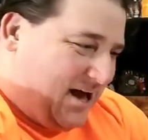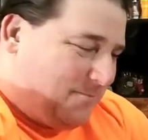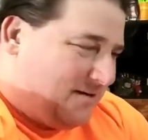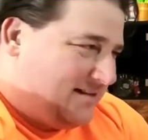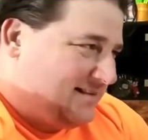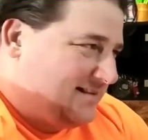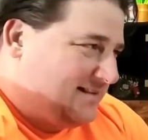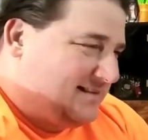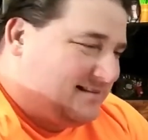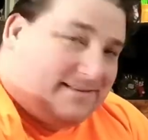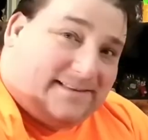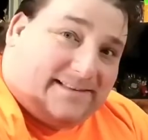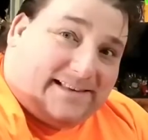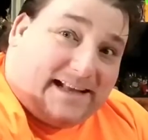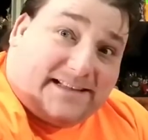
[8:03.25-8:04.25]
But
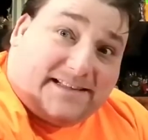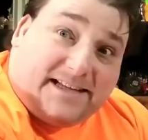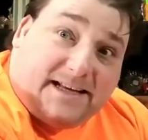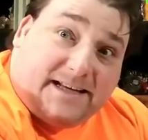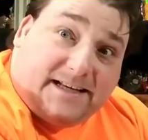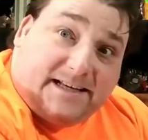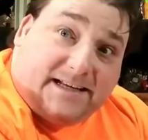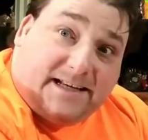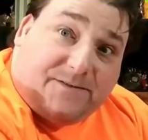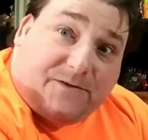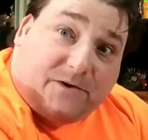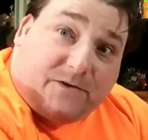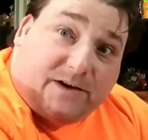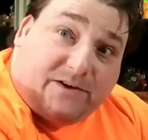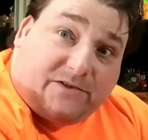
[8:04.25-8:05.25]
that's it.
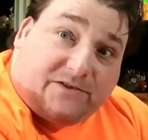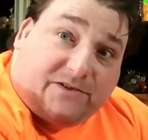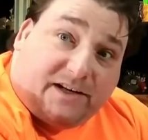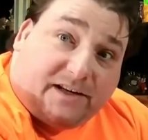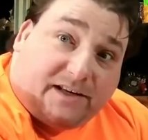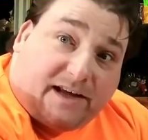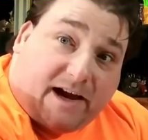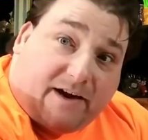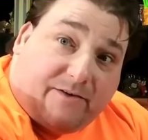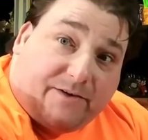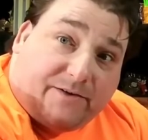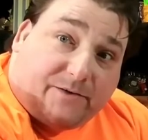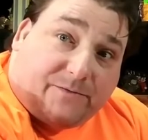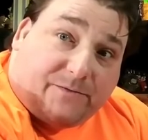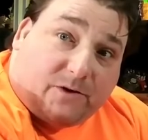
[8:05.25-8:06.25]
If you're interested in
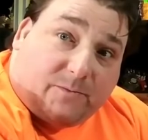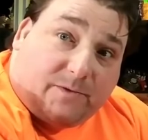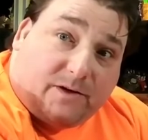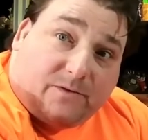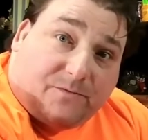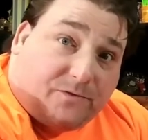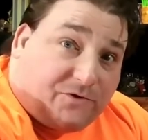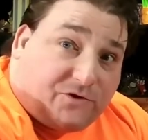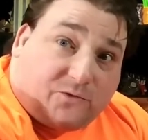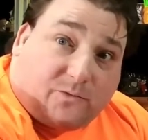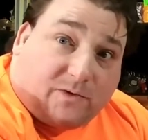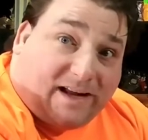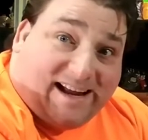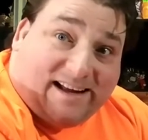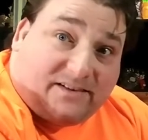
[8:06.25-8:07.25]
carrying their filament, if you just
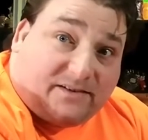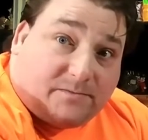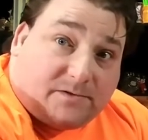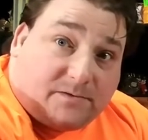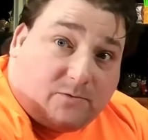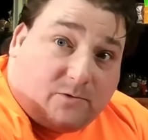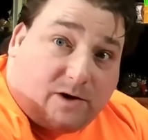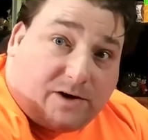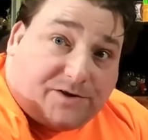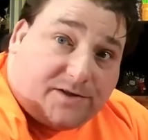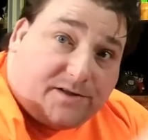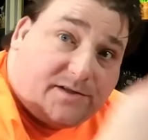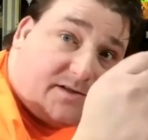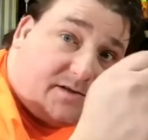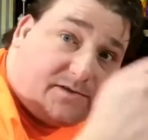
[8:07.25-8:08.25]
want to ask them some
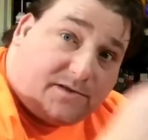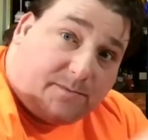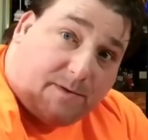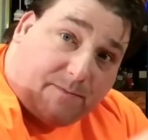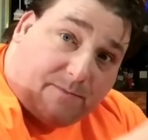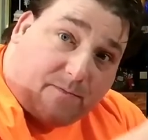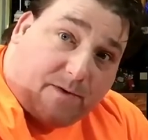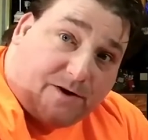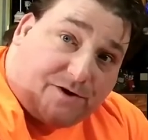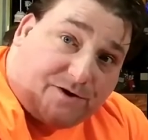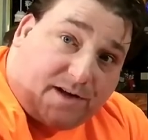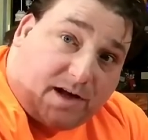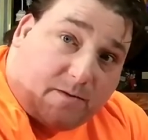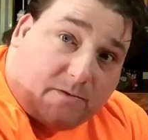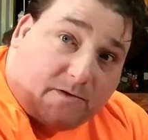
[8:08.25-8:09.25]
questions, there's some
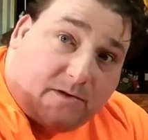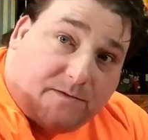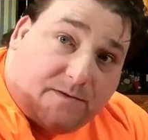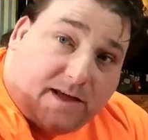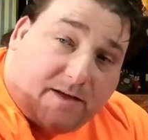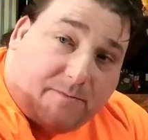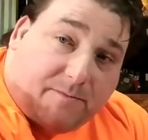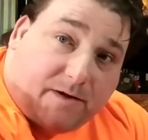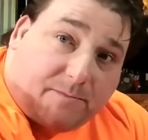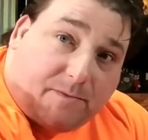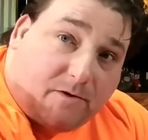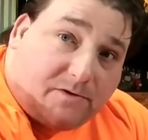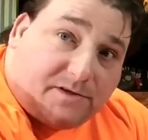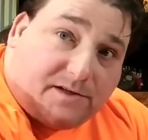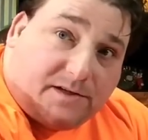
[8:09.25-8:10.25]
information down below they gave me to
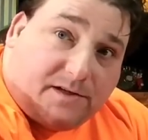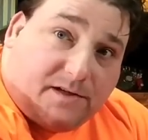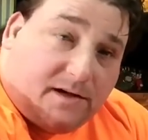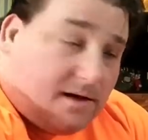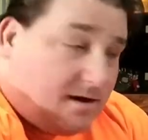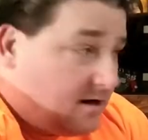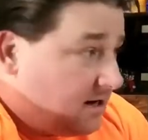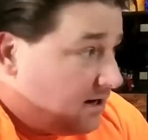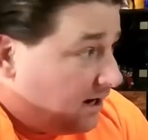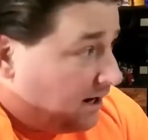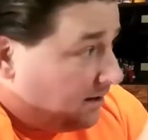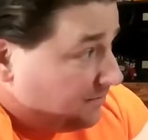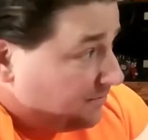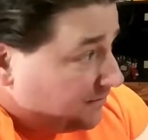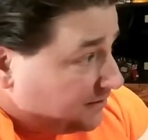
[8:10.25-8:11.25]
post.
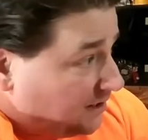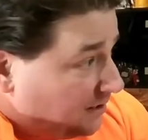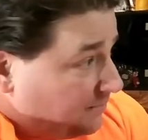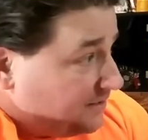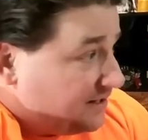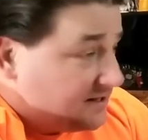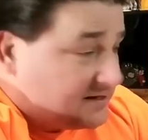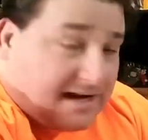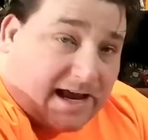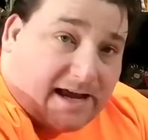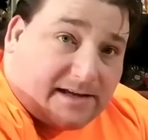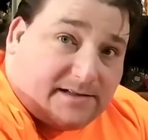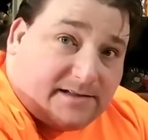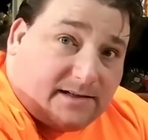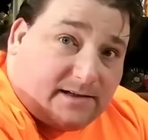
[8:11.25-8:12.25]
The company is
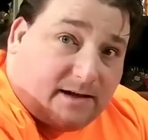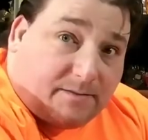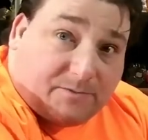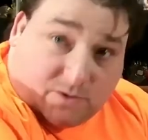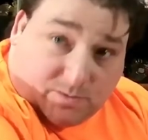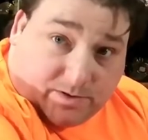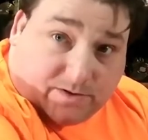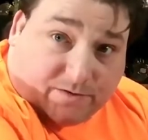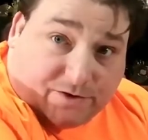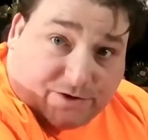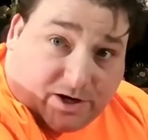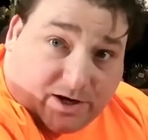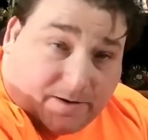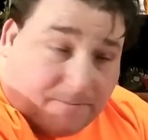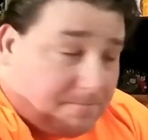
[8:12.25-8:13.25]
Asta. I'm assuming they're in
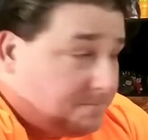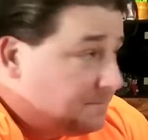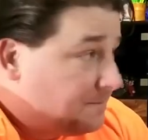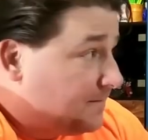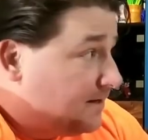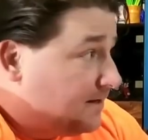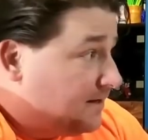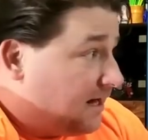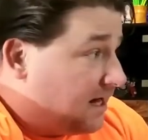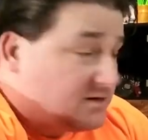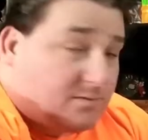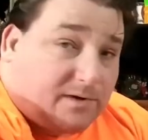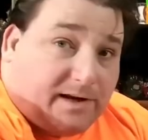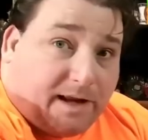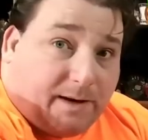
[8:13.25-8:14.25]
China.
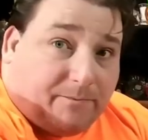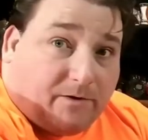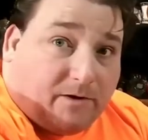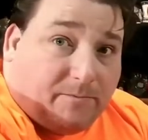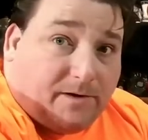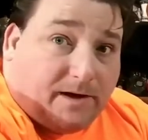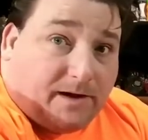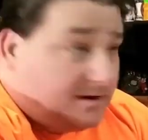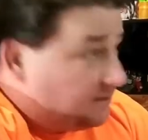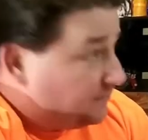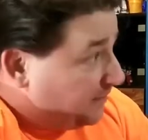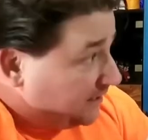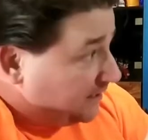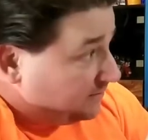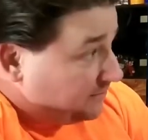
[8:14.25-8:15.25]
That's where it came from. And the
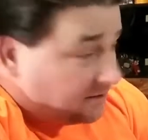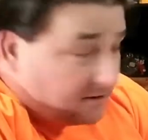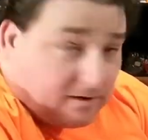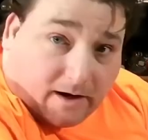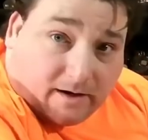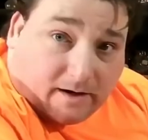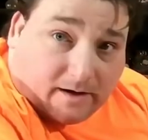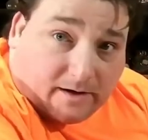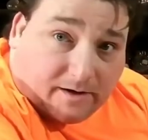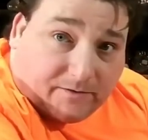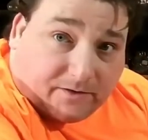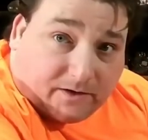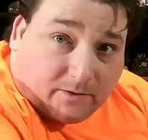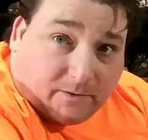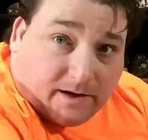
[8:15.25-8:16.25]
panda bear kind of
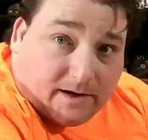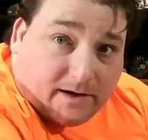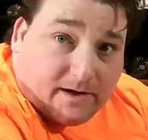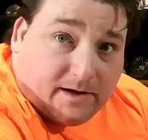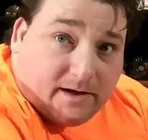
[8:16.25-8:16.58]
gives that away.